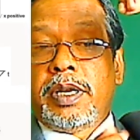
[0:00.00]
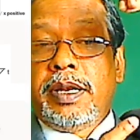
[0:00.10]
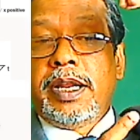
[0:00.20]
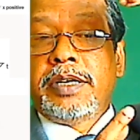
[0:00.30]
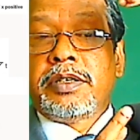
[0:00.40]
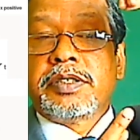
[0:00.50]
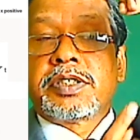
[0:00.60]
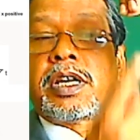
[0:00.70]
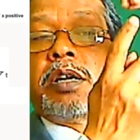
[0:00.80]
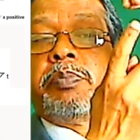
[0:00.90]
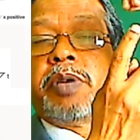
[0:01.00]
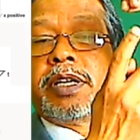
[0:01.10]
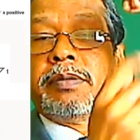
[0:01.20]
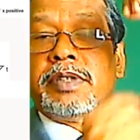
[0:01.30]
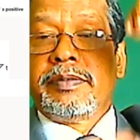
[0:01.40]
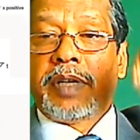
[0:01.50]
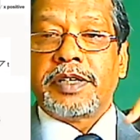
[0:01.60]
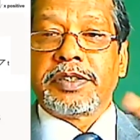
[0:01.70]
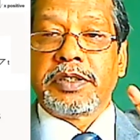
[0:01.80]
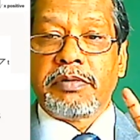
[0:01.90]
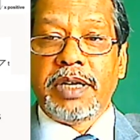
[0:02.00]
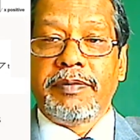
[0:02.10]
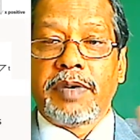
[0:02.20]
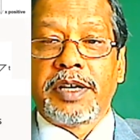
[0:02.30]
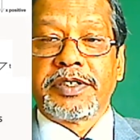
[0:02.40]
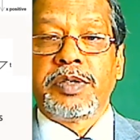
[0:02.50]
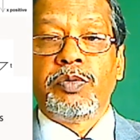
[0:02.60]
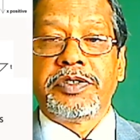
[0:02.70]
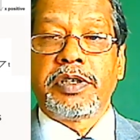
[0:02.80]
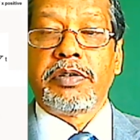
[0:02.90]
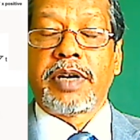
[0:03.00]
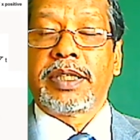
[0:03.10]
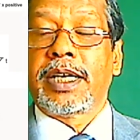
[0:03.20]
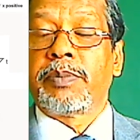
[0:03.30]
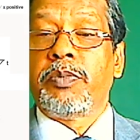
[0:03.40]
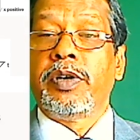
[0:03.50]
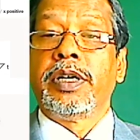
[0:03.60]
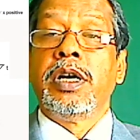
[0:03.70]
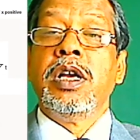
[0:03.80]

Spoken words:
Later it started picking up the velocity, right? Velocity was 0 at that point.